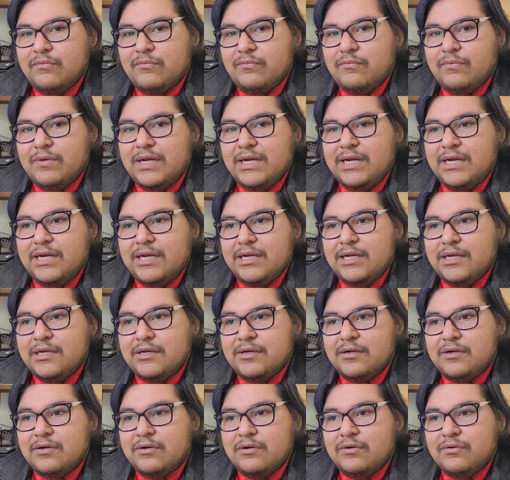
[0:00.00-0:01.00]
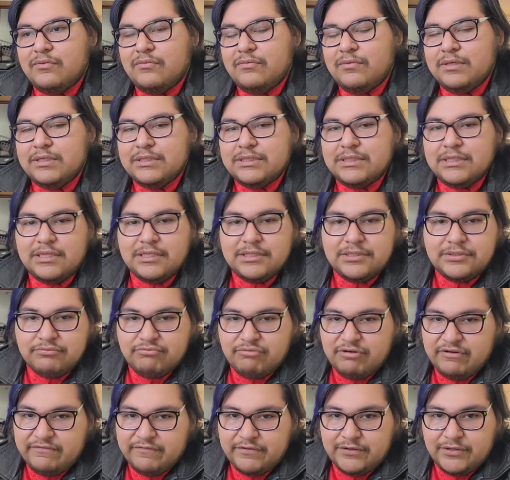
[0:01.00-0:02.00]
we went to this
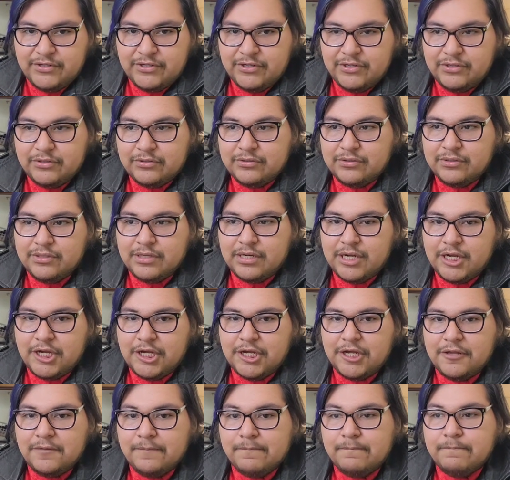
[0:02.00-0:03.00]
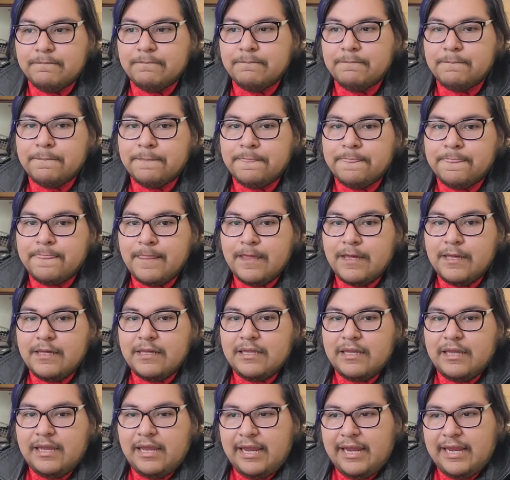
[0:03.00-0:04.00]
river in
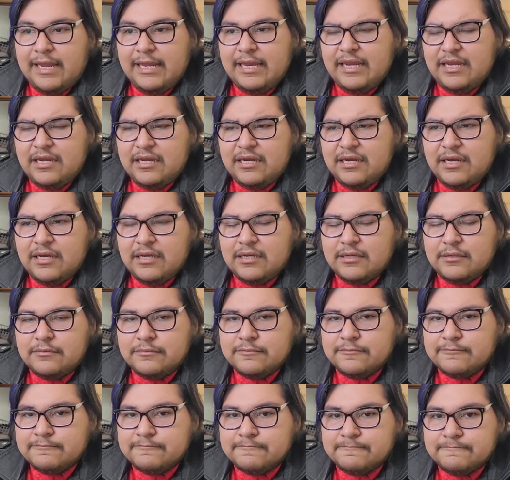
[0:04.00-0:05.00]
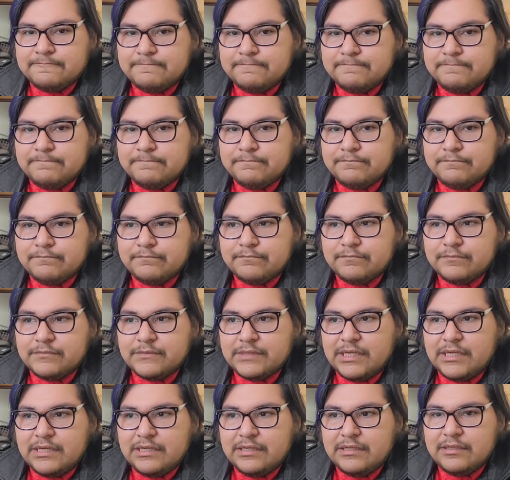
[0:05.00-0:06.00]
I
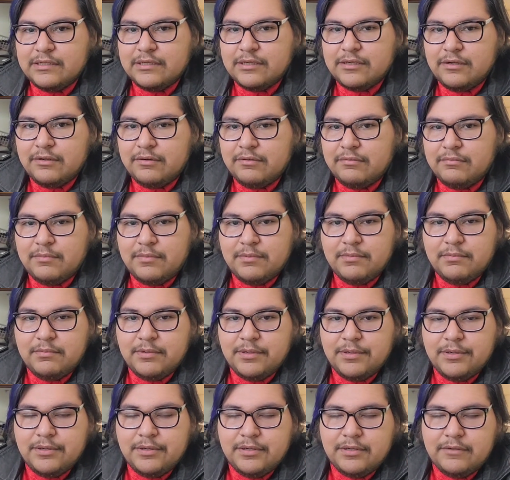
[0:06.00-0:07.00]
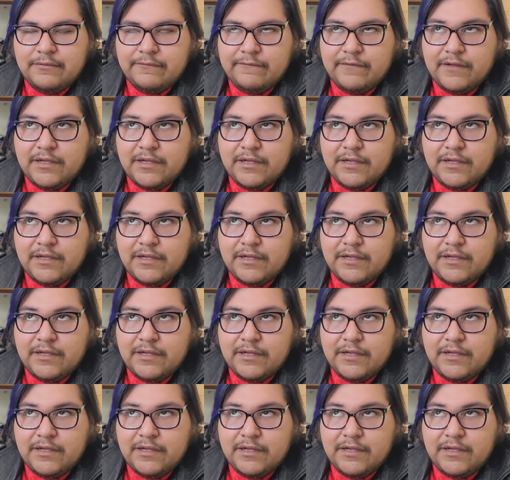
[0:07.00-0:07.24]
don't remember,